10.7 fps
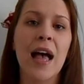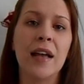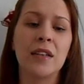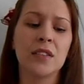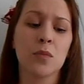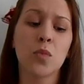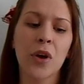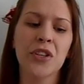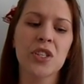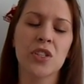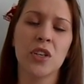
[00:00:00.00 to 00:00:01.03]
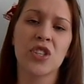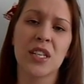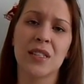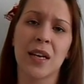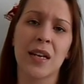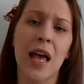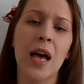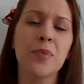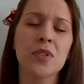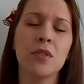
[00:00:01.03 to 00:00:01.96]
and Moisture Surge has done
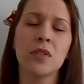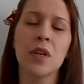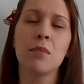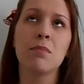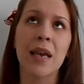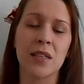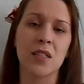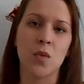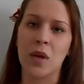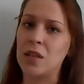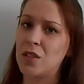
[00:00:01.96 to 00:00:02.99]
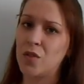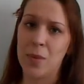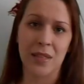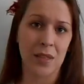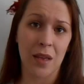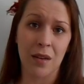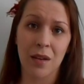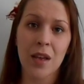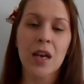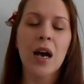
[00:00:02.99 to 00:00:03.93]
absolute amazing wonders for my
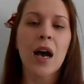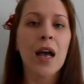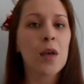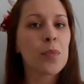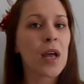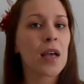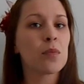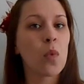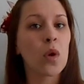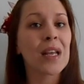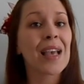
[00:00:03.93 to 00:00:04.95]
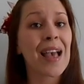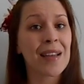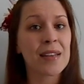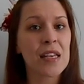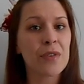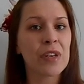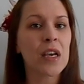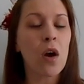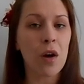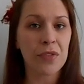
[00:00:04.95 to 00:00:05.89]
skin. I applied morning and
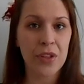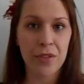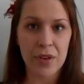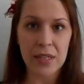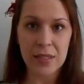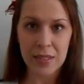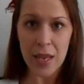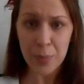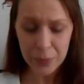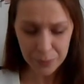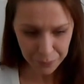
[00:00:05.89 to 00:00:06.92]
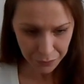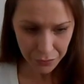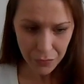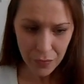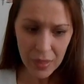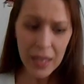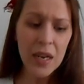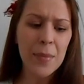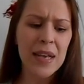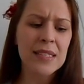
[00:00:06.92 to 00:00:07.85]
evening after 3-step,
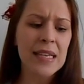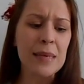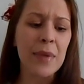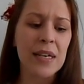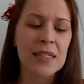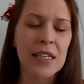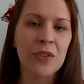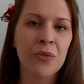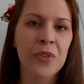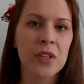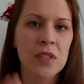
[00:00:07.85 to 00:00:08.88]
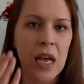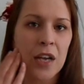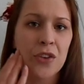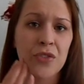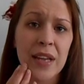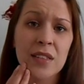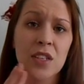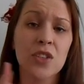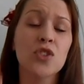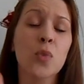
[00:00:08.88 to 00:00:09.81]
and I must say, my skin feels
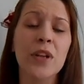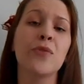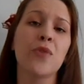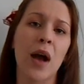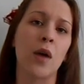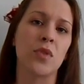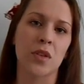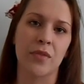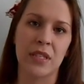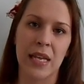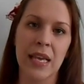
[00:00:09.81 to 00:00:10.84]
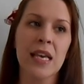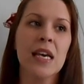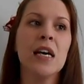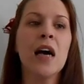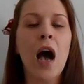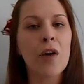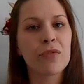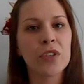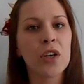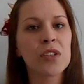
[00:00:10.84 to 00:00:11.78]
hydrated 24 hours of the day.
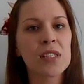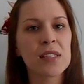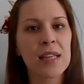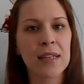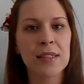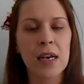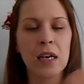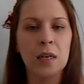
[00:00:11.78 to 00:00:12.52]
I've noticed that